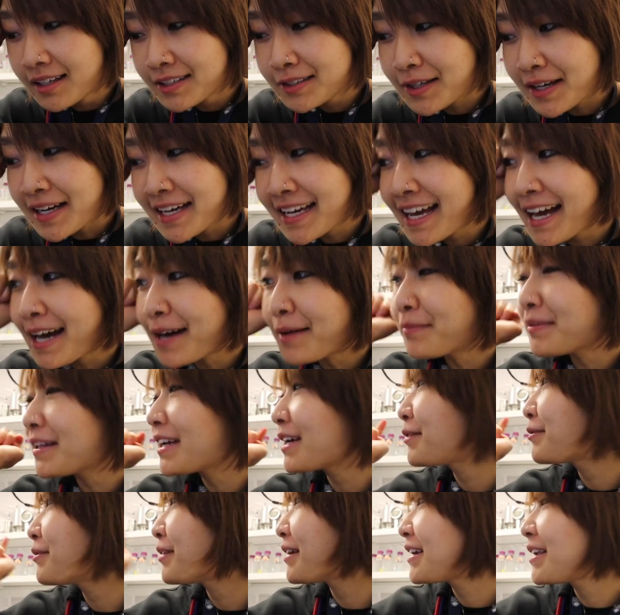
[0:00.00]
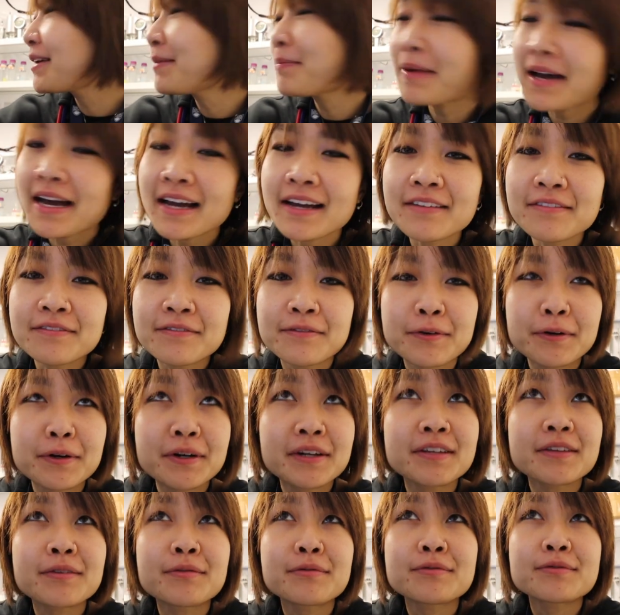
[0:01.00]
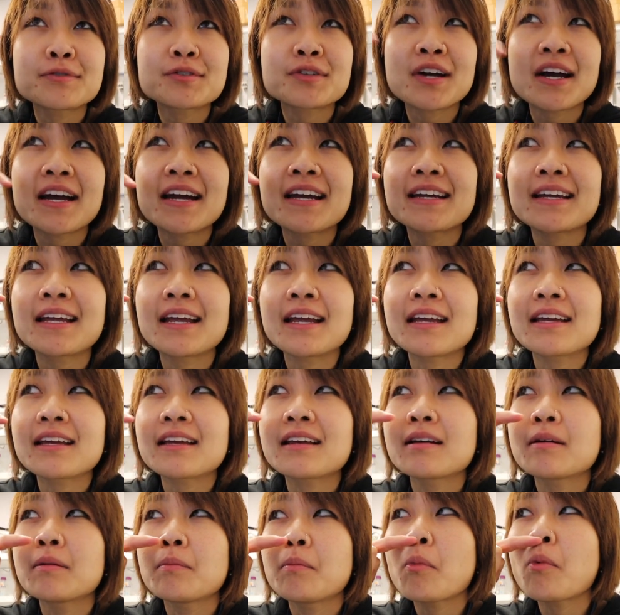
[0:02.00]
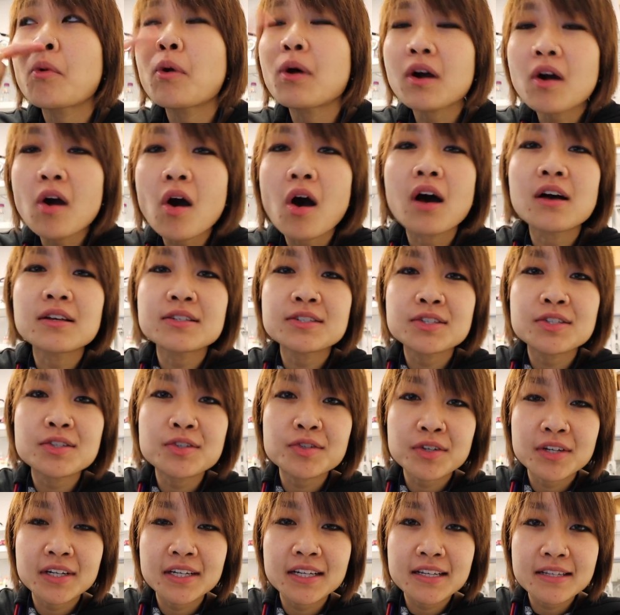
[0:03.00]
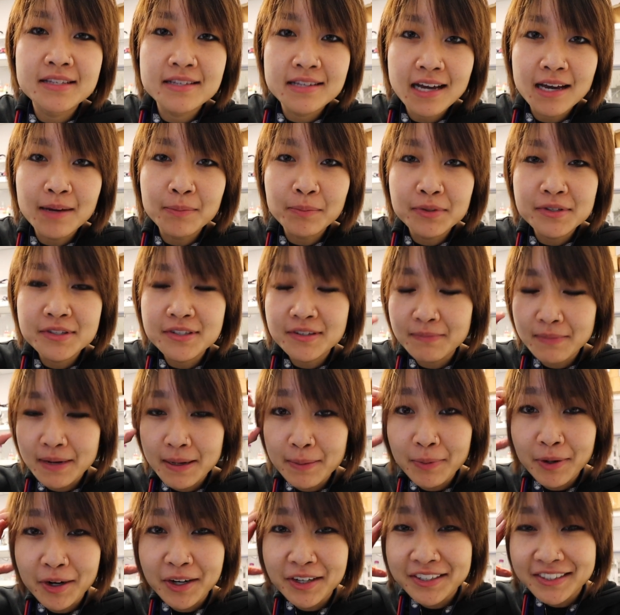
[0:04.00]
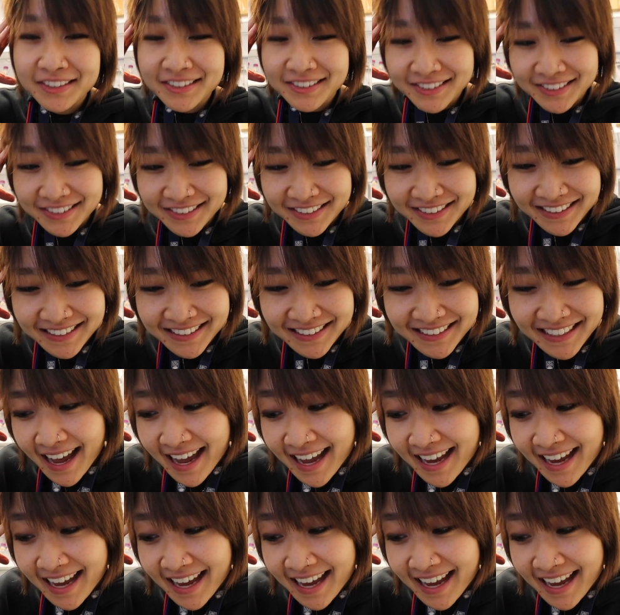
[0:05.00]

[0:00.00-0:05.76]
So I kept like running back and forth trying more concentrated samples of my particles.